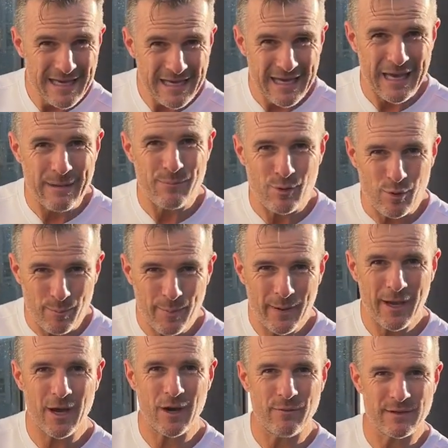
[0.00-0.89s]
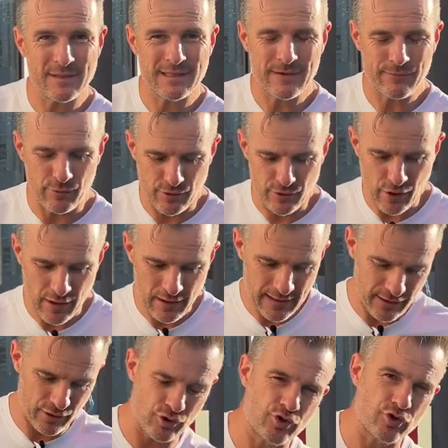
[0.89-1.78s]
keep your pelvis level, not
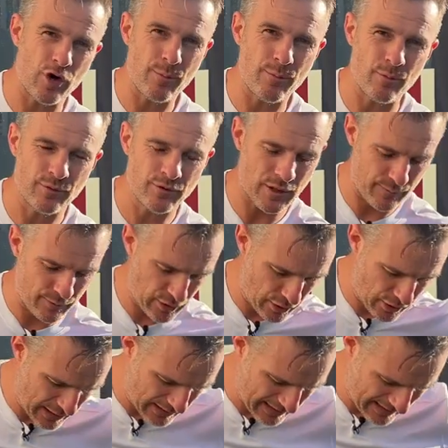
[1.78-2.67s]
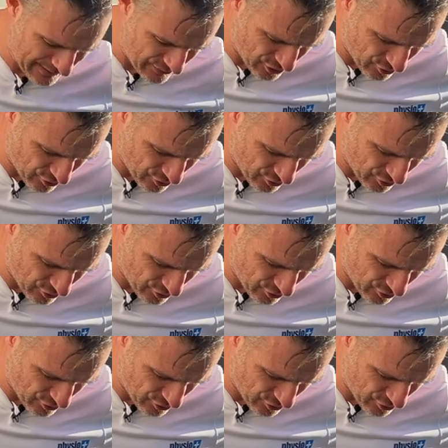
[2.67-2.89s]
let it drop all the time. You're learning to get the